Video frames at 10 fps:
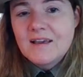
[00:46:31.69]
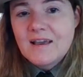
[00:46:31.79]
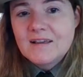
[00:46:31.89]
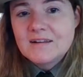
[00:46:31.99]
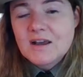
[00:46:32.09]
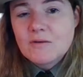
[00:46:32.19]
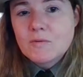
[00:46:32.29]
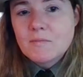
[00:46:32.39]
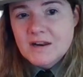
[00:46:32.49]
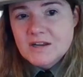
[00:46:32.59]
and
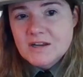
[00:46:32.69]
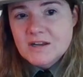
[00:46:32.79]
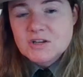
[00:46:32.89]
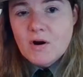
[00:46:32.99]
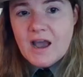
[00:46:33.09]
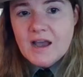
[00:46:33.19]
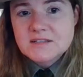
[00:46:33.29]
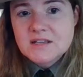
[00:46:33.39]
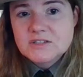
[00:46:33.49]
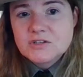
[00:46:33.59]
we're managing park
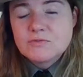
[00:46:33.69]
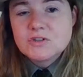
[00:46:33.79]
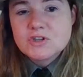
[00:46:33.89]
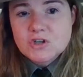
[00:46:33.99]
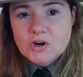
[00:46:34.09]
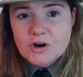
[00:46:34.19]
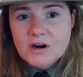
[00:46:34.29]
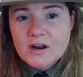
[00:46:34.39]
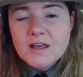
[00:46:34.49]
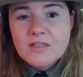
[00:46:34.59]
access to
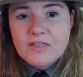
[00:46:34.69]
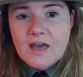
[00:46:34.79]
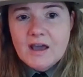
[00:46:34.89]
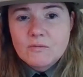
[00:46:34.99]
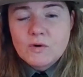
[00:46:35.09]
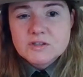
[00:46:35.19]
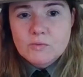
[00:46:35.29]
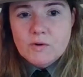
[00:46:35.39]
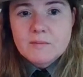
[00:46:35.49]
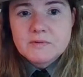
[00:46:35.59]
ensure that once
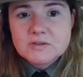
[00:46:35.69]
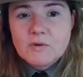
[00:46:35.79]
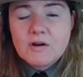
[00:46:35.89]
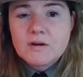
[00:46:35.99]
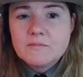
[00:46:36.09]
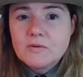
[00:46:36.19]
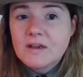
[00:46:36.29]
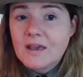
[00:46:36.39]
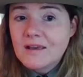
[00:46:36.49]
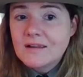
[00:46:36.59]
we're able to welcome you
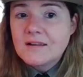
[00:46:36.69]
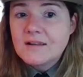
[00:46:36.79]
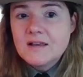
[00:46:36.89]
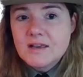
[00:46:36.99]
again,